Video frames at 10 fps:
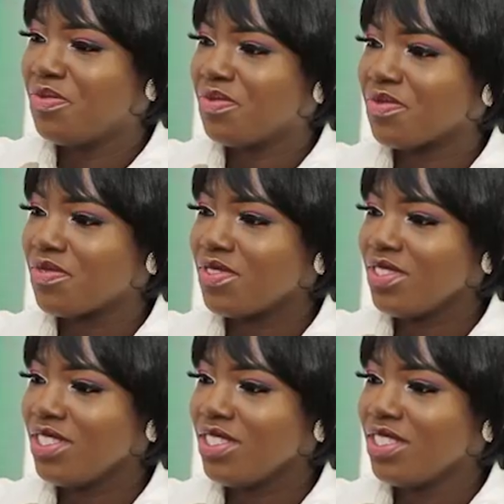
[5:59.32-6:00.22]
crowd,
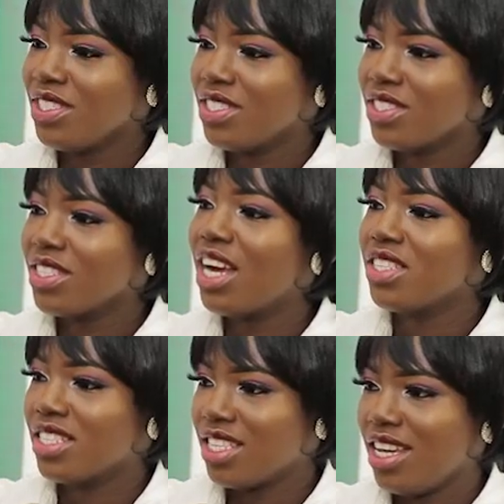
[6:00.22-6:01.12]
I
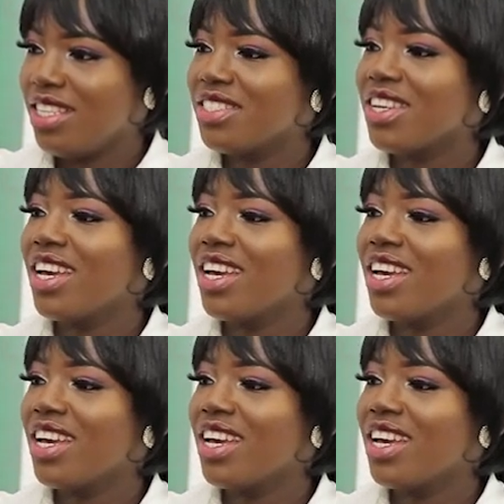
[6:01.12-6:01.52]
was scared.